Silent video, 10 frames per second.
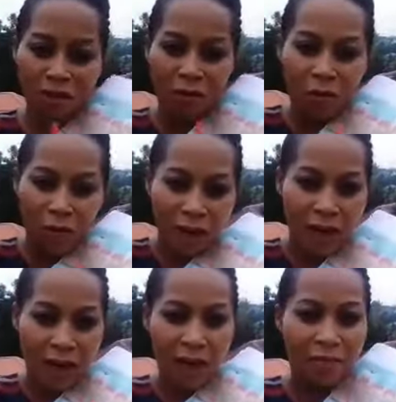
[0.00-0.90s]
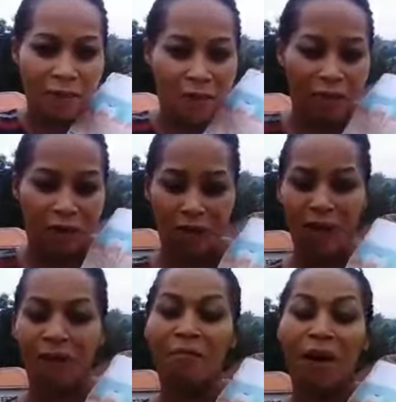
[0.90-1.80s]
is no longer in alignment with the
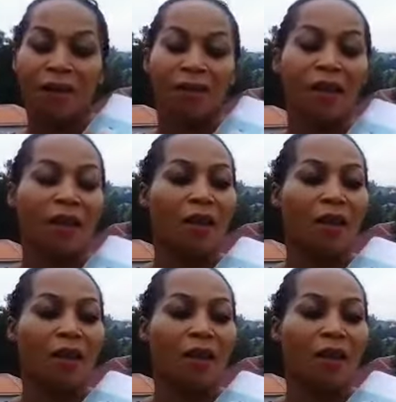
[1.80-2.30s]
neighbors.